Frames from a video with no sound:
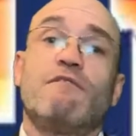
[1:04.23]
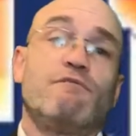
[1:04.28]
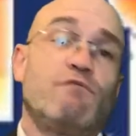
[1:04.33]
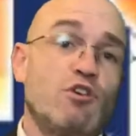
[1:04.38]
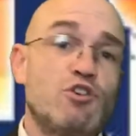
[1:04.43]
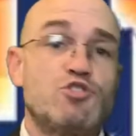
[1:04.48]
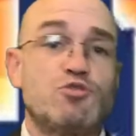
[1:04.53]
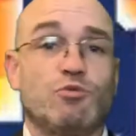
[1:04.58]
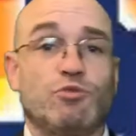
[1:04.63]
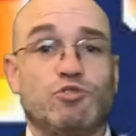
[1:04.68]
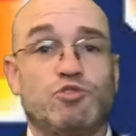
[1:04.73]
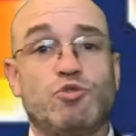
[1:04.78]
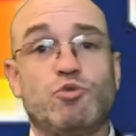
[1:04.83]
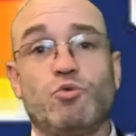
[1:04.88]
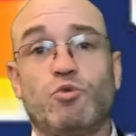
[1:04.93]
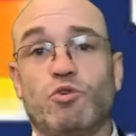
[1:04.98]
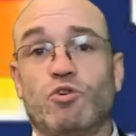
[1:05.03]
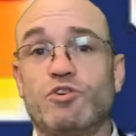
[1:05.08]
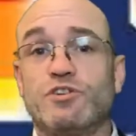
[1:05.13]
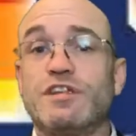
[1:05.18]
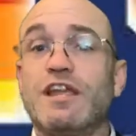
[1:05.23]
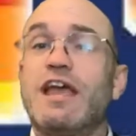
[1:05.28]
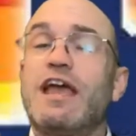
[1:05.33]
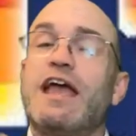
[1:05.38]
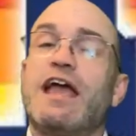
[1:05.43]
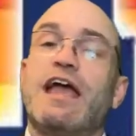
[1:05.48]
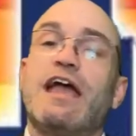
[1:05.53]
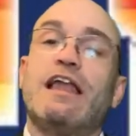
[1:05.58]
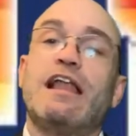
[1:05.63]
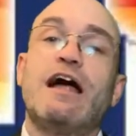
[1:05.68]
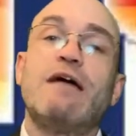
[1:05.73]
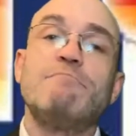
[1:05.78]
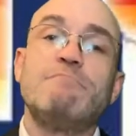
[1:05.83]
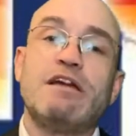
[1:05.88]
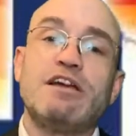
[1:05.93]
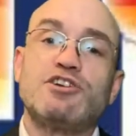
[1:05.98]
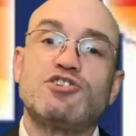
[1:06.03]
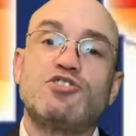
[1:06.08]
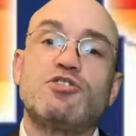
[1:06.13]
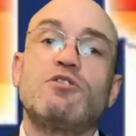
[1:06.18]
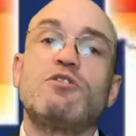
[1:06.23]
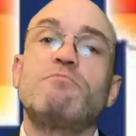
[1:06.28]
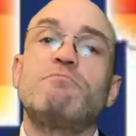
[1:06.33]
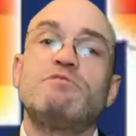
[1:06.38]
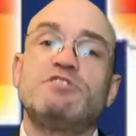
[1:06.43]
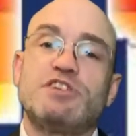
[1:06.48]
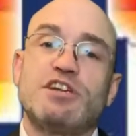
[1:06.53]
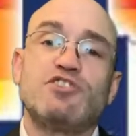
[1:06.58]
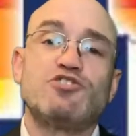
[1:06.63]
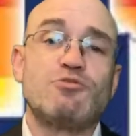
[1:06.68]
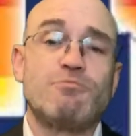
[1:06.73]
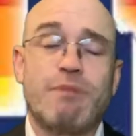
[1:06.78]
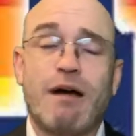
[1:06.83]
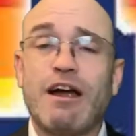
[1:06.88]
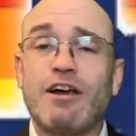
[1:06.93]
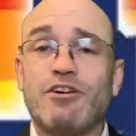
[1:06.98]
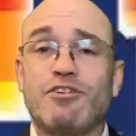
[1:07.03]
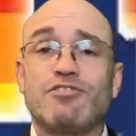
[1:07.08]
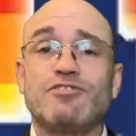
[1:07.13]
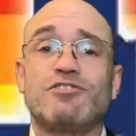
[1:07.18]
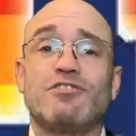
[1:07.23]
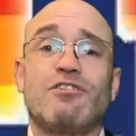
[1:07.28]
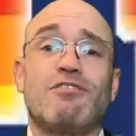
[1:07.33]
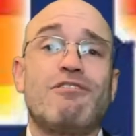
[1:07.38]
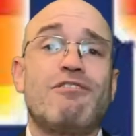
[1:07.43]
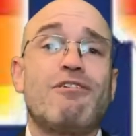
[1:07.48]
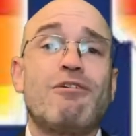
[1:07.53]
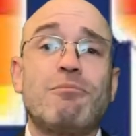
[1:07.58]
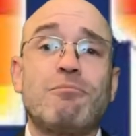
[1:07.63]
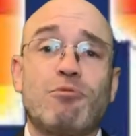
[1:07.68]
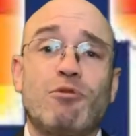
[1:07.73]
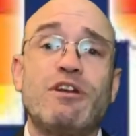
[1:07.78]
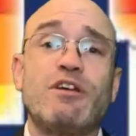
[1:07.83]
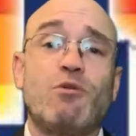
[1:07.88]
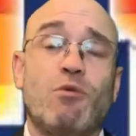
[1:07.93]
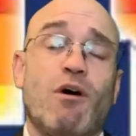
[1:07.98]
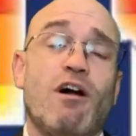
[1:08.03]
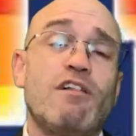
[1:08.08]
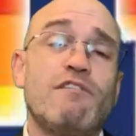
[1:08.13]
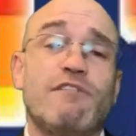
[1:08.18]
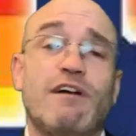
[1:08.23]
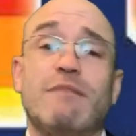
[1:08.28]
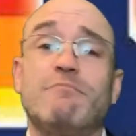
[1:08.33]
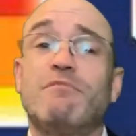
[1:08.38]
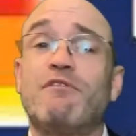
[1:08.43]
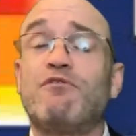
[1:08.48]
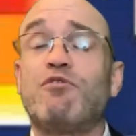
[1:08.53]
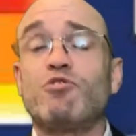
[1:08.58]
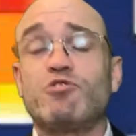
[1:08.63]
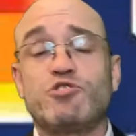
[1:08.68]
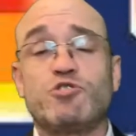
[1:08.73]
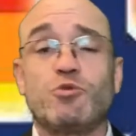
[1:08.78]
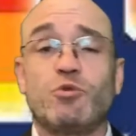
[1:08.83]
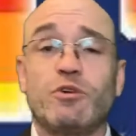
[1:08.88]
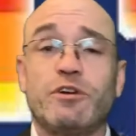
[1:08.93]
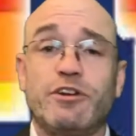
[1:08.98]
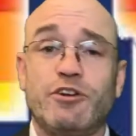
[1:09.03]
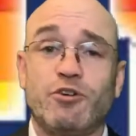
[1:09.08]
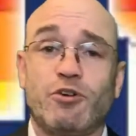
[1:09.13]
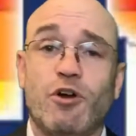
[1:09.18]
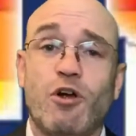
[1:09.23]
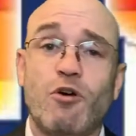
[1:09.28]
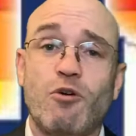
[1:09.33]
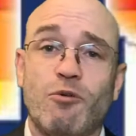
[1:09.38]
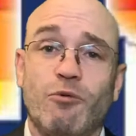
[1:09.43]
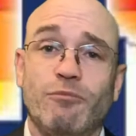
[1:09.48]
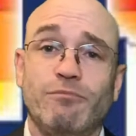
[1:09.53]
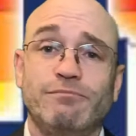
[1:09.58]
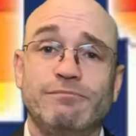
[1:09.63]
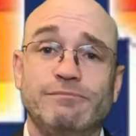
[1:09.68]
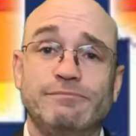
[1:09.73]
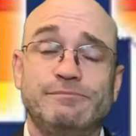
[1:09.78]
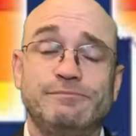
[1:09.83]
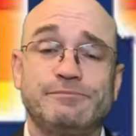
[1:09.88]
virtual tours, and I make sure potential buyers are pre qualified before touring your home.